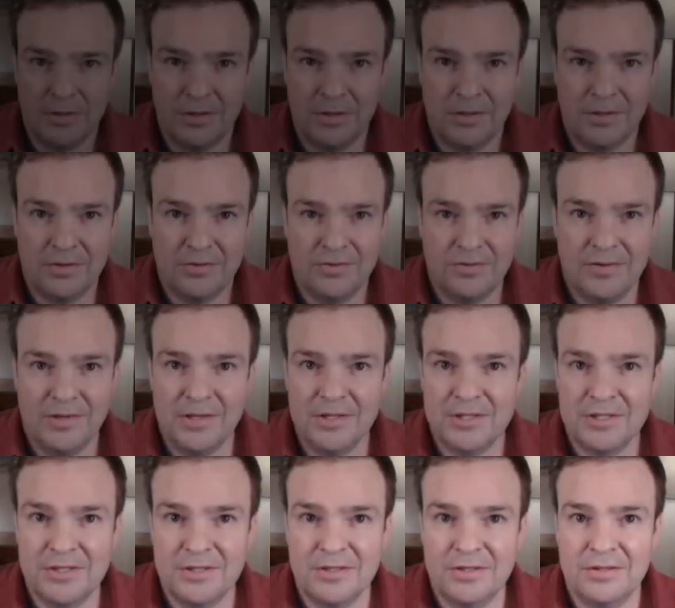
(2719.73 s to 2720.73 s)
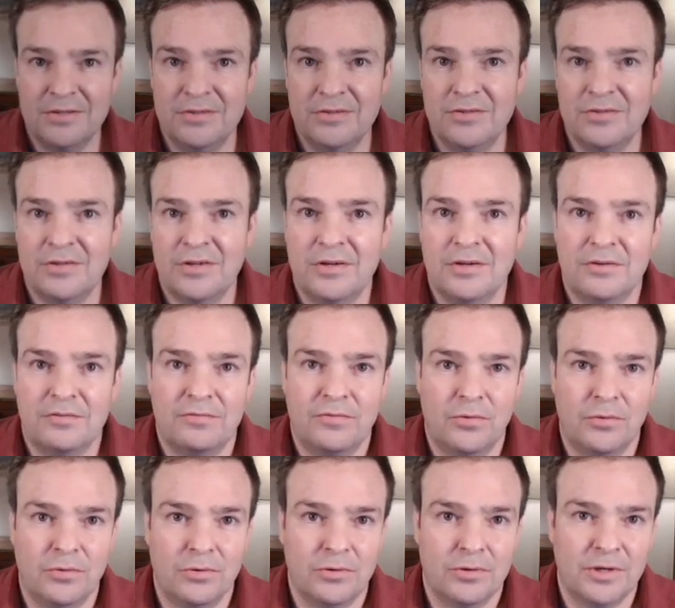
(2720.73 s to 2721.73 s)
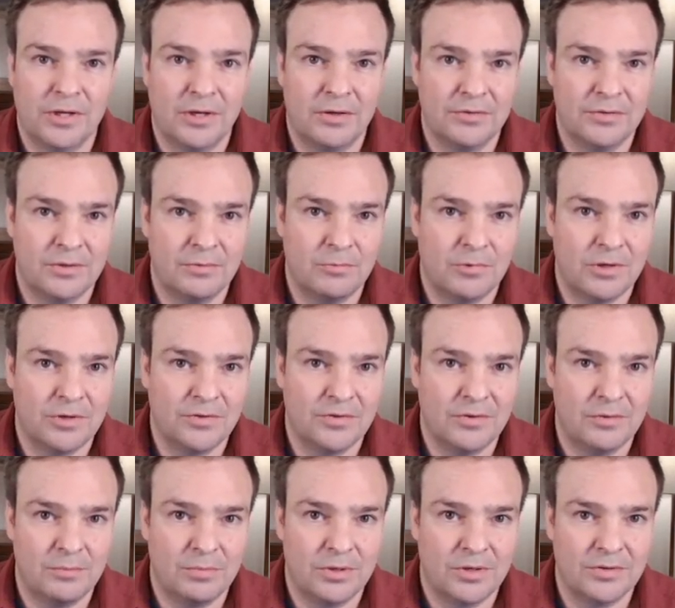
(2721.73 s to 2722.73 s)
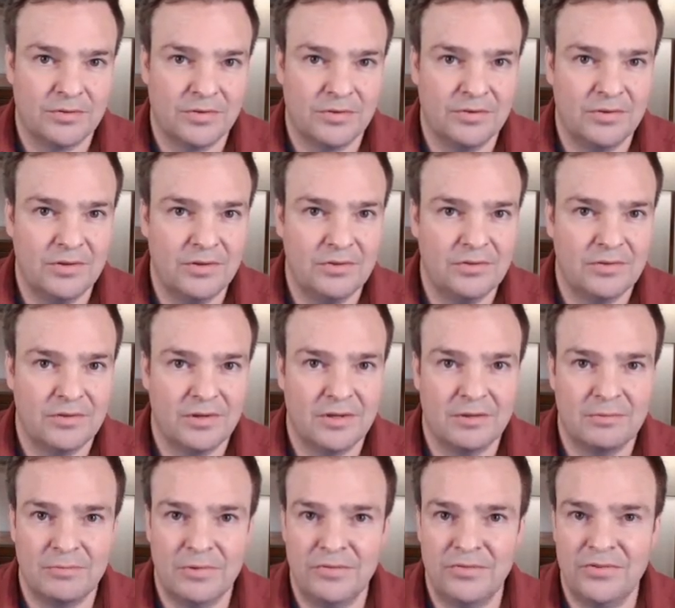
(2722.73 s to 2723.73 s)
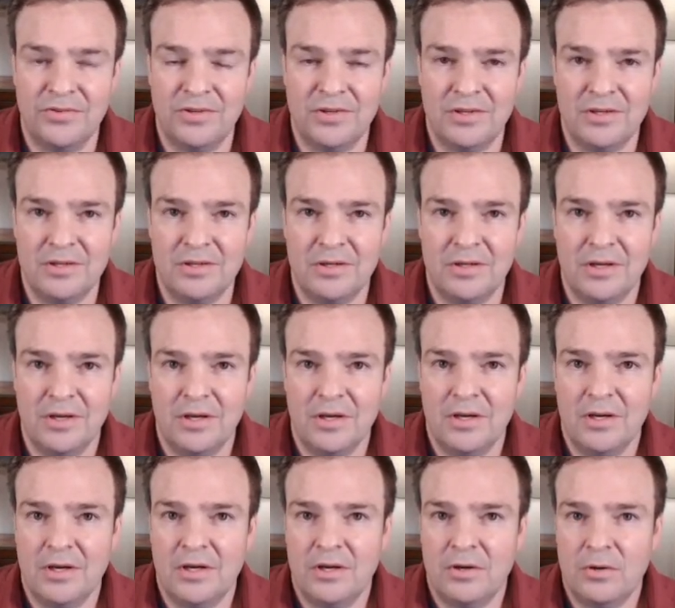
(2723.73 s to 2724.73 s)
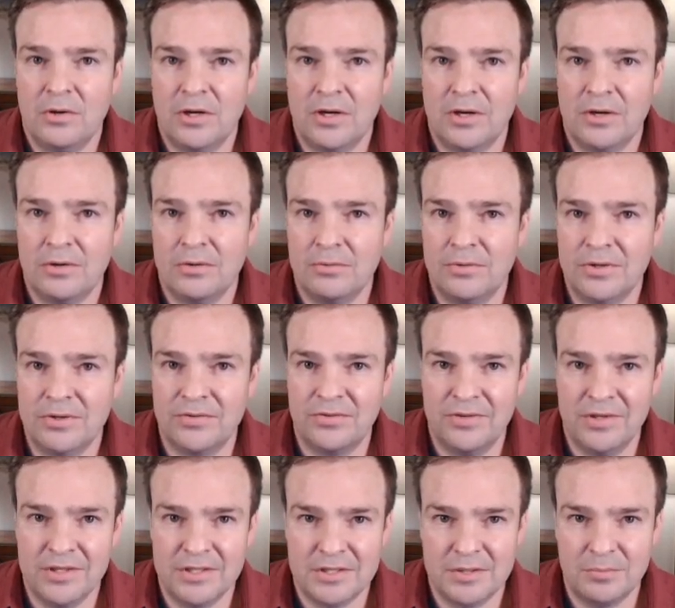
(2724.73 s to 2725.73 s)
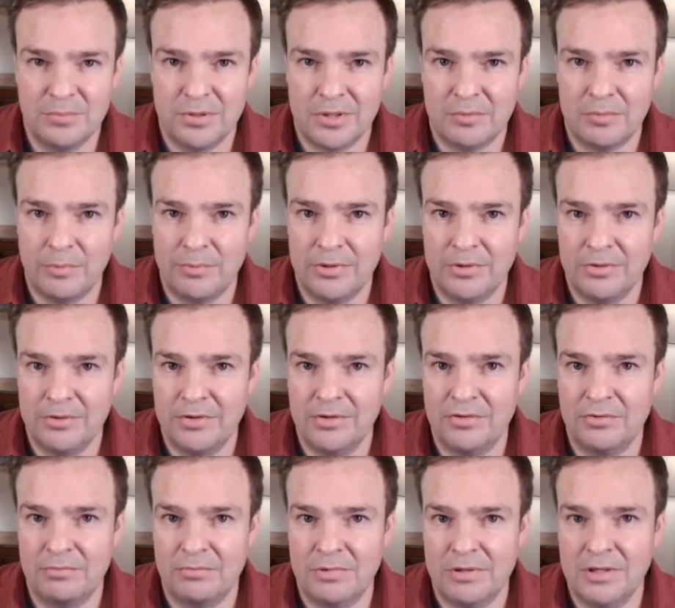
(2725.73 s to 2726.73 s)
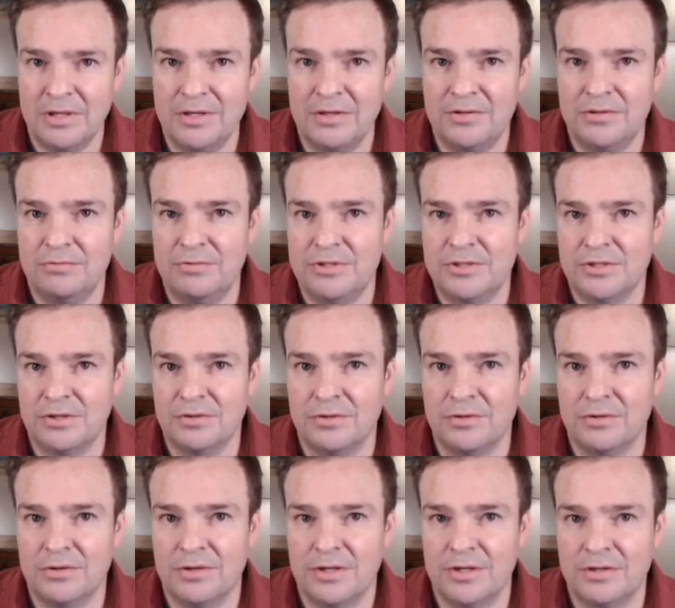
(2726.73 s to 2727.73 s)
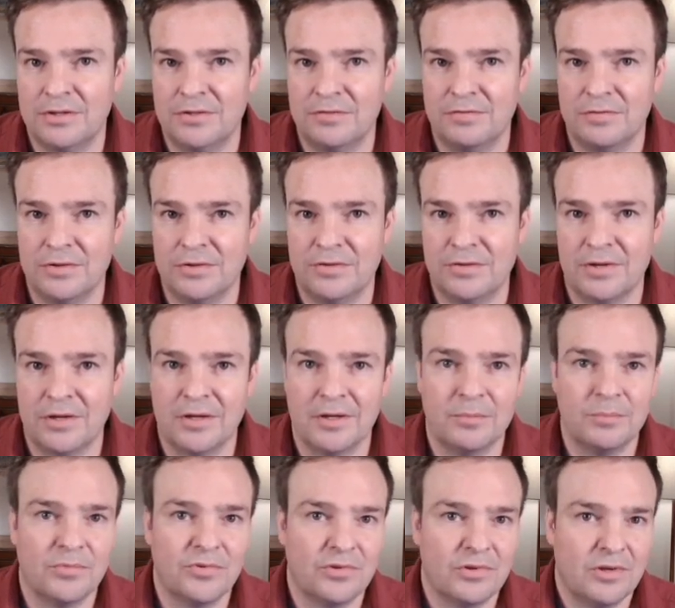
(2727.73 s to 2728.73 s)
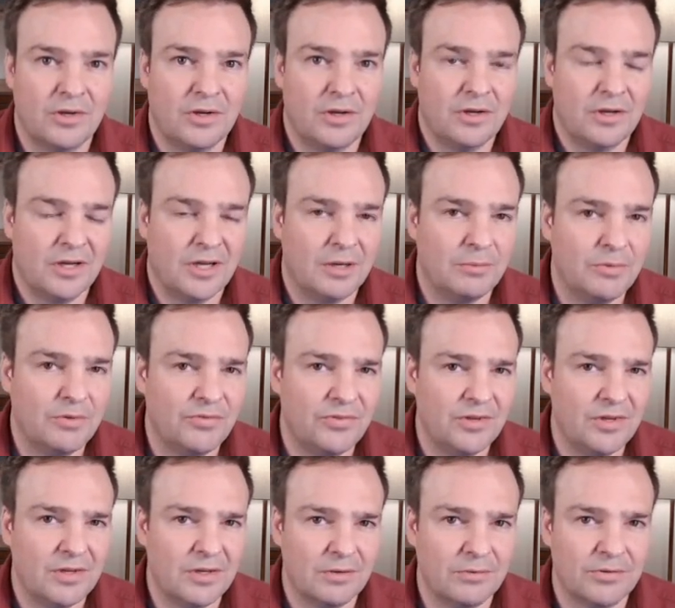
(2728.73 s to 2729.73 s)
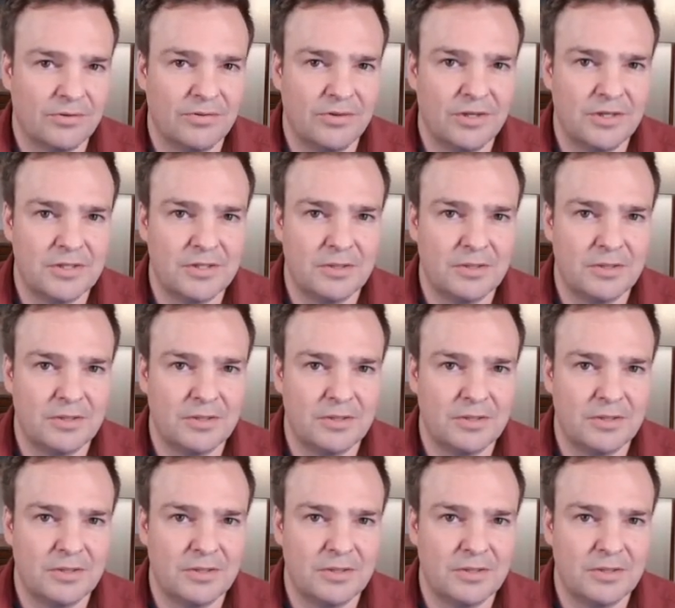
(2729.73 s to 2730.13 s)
extinction is for Galton-Watson processes, and we've seen how extinction probabilities relate to each other at different times, and we've seen how extinction